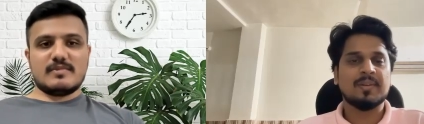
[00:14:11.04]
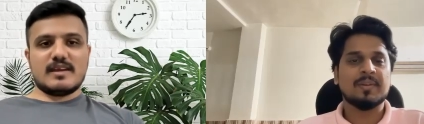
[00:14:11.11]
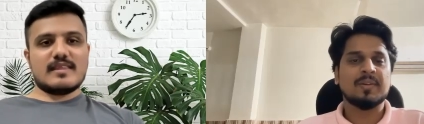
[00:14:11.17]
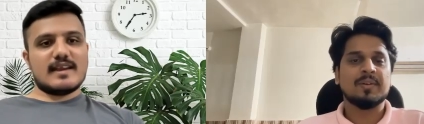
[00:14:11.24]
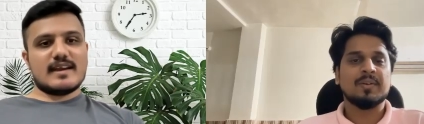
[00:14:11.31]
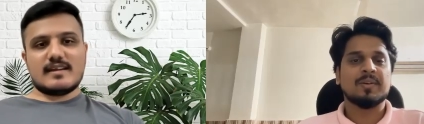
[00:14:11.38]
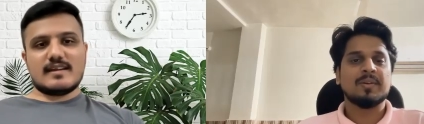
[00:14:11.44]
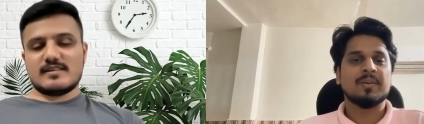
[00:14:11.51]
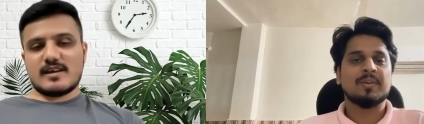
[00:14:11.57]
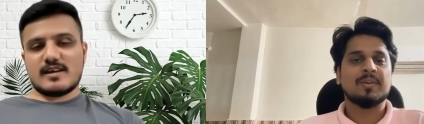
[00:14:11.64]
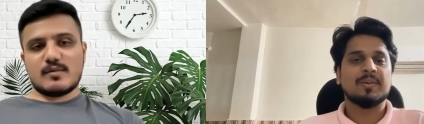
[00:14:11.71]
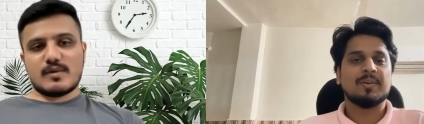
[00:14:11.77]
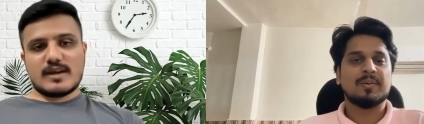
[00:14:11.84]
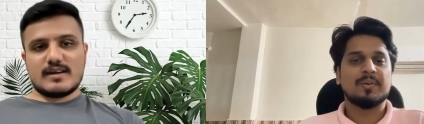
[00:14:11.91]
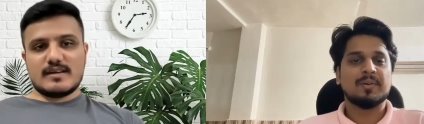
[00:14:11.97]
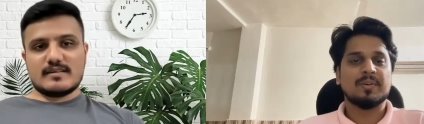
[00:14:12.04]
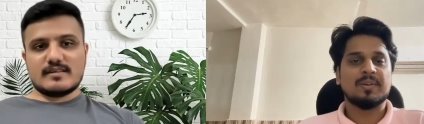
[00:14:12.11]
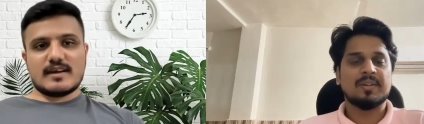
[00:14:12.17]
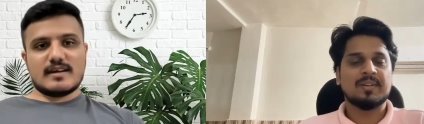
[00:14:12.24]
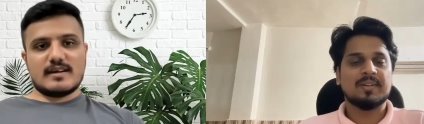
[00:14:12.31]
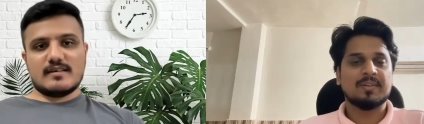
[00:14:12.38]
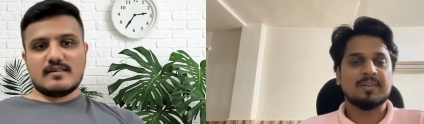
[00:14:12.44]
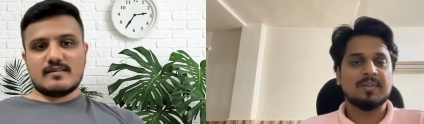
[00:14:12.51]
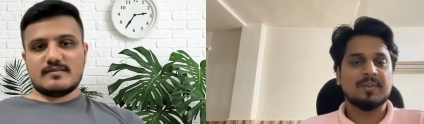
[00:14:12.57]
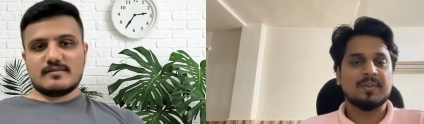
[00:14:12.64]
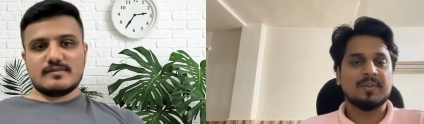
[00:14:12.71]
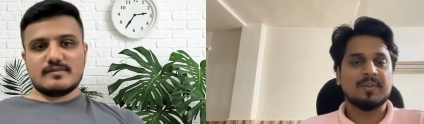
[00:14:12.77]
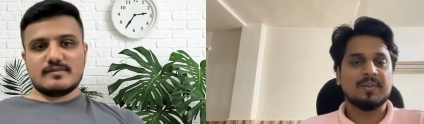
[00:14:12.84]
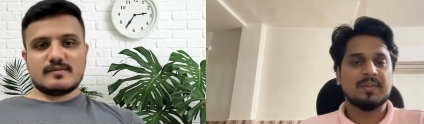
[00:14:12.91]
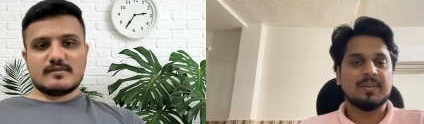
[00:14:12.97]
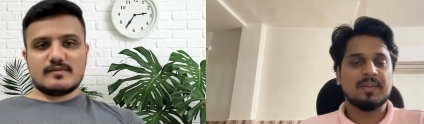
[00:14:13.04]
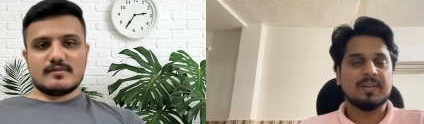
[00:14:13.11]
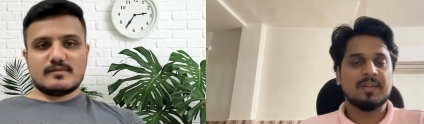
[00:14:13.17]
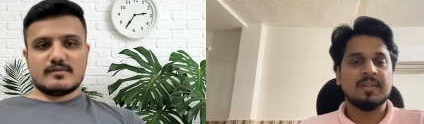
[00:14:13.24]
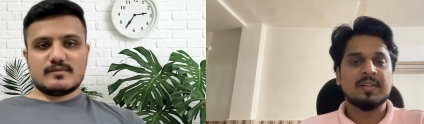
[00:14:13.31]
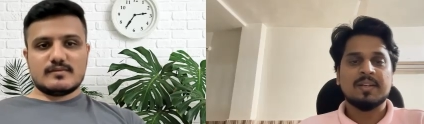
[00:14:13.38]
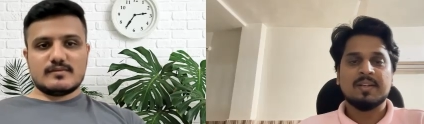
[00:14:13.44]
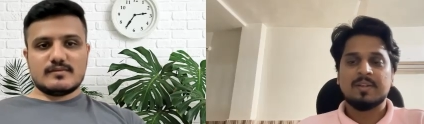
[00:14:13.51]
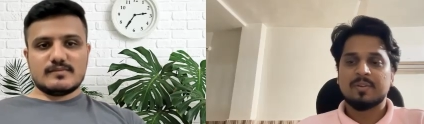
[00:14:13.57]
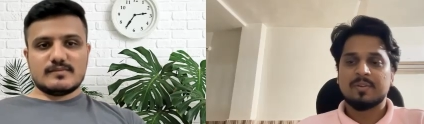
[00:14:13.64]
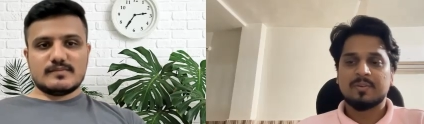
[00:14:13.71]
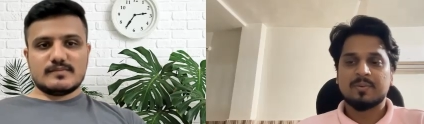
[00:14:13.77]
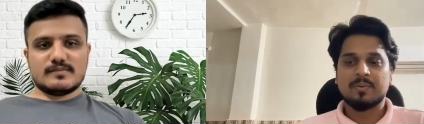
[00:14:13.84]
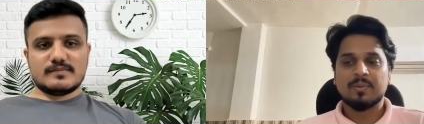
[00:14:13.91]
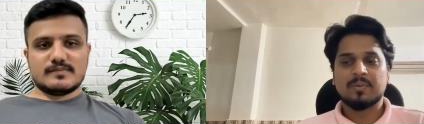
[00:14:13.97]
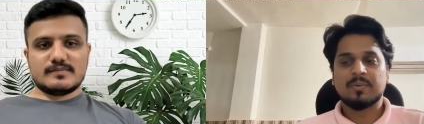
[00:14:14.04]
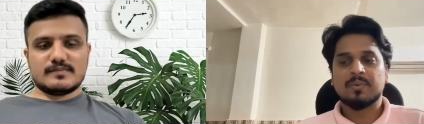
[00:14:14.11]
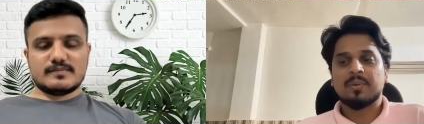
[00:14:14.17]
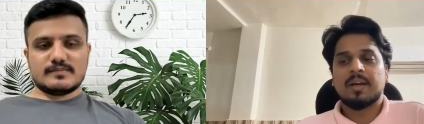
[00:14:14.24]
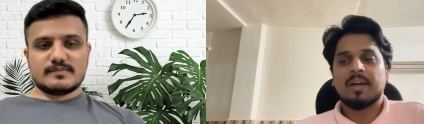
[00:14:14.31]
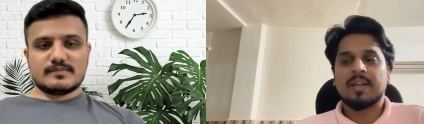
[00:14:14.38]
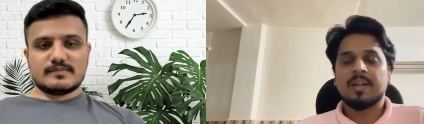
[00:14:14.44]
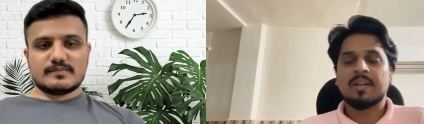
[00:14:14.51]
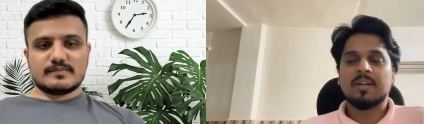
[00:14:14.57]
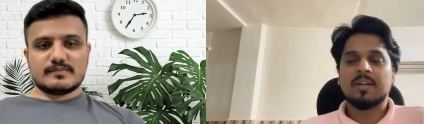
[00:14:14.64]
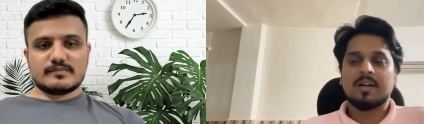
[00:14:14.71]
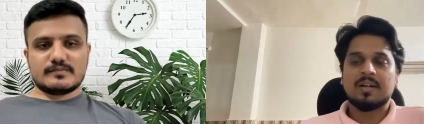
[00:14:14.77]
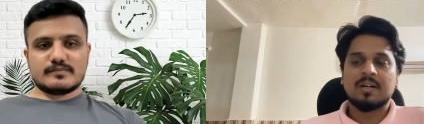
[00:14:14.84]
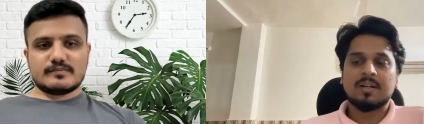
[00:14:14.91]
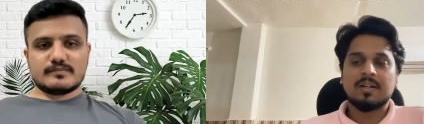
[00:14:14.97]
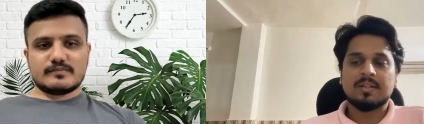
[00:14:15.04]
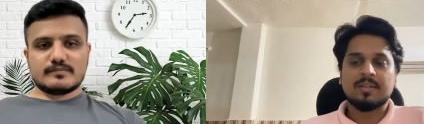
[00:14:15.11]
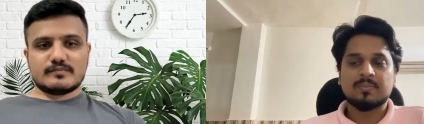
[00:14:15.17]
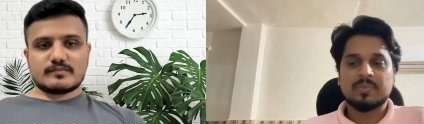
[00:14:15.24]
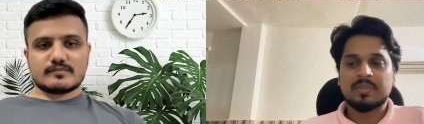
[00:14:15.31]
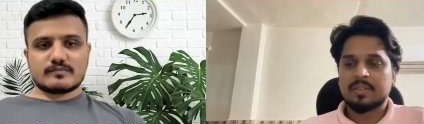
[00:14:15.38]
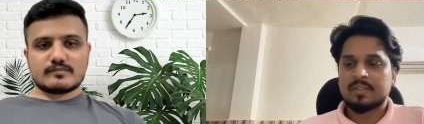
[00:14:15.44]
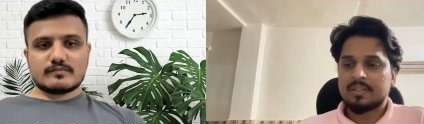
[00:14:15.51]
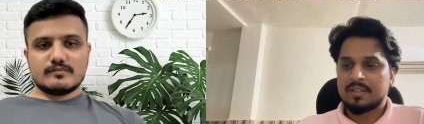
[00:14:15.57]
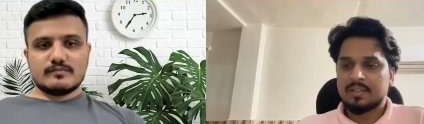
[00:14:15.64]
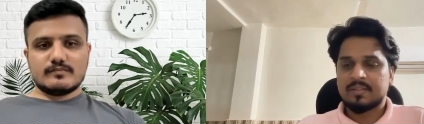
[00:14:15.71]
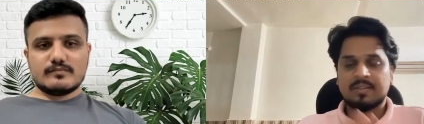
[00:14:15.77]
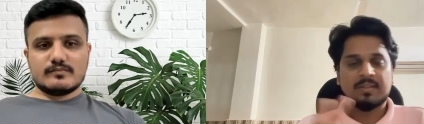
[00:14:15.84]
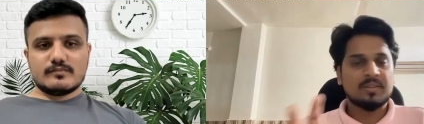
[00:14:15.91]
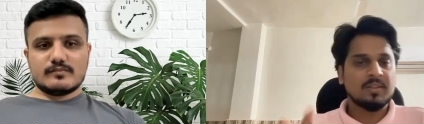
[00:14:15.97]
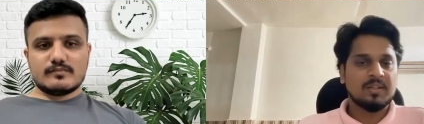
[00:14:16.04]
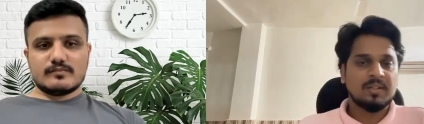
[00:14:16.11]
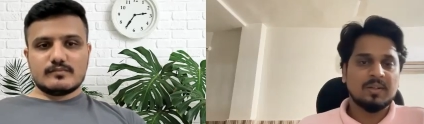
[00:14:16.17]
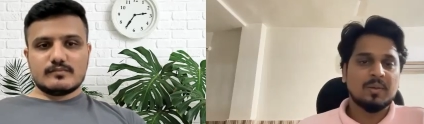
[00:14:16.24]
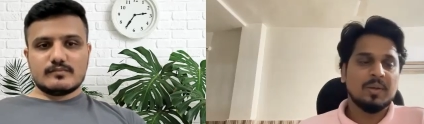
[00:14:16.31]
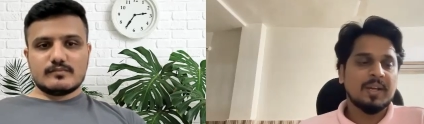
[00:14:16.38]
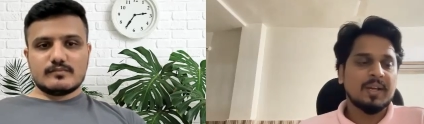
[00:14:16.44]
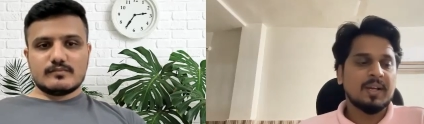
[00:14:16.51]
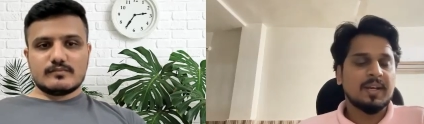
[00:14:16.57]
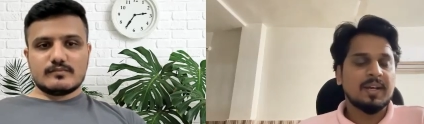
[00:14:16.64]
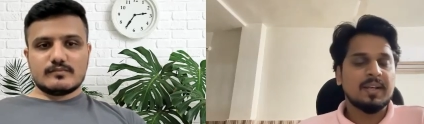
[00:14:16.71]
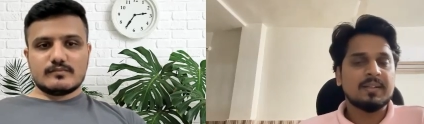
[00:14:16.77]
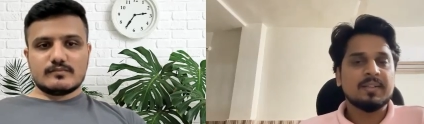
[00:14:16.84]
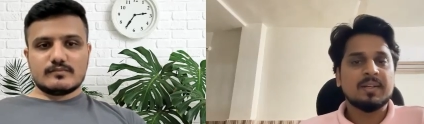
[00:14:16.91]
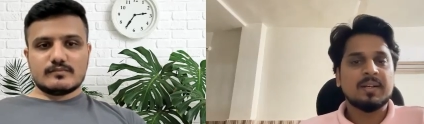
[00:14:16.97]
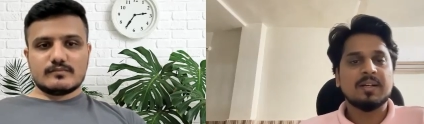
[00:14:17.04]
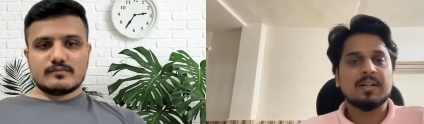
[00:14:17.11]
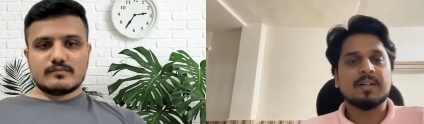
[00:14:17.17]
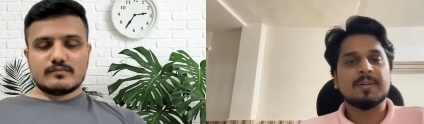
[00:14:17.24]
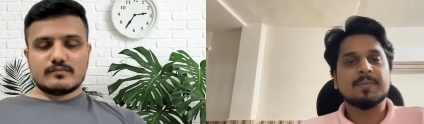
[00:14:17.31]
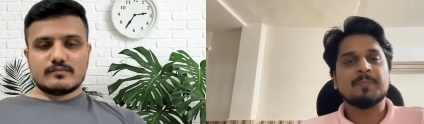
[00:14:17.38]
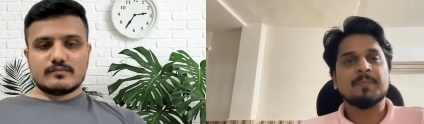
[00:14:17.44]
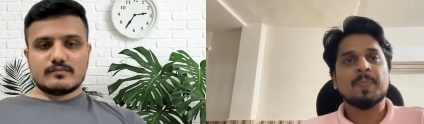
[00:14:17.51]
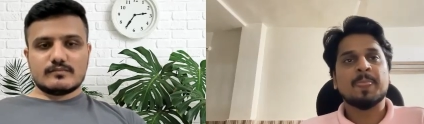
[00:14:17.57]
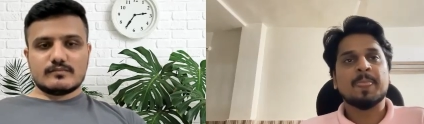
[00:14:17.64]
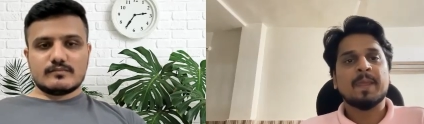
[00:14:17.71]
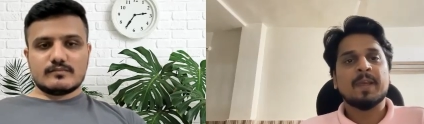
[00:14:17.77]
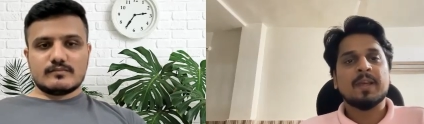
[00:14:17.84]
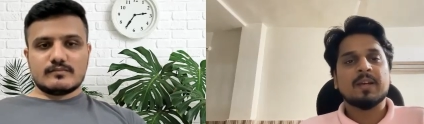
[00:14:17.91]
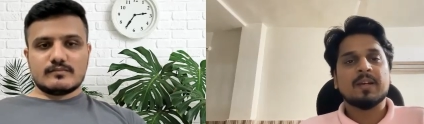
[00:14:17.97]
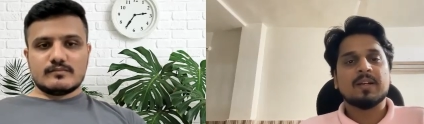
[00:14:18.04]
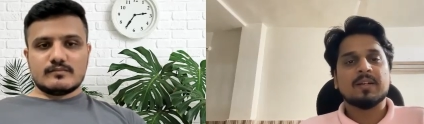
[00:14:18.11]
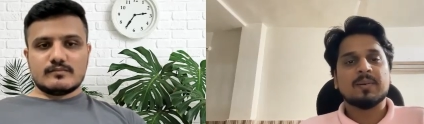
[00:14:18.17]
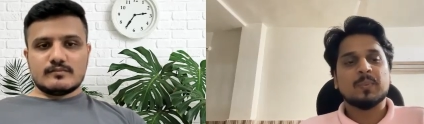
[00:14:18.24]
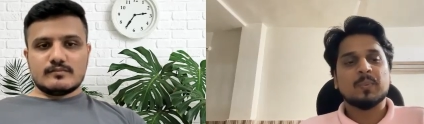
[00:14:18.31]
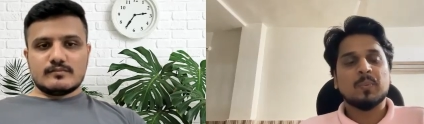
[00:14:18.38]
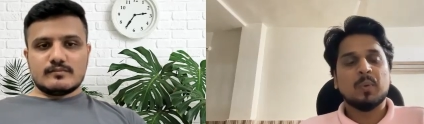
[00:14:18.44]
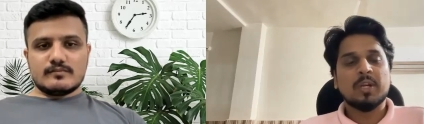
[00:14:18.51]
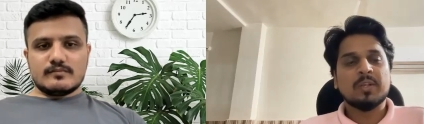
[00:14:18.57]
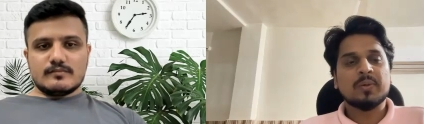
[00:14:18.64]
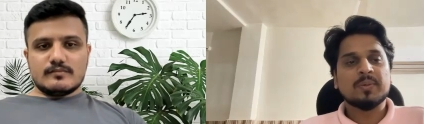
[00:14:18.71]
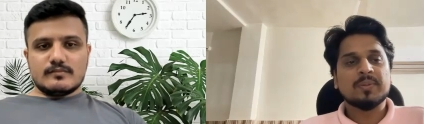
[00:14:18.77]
Speaker 1: yeah, that is how I decided.
Speaker 2: All right, cool, cool. And uh, just, just uh, going ahead, um, uh, what do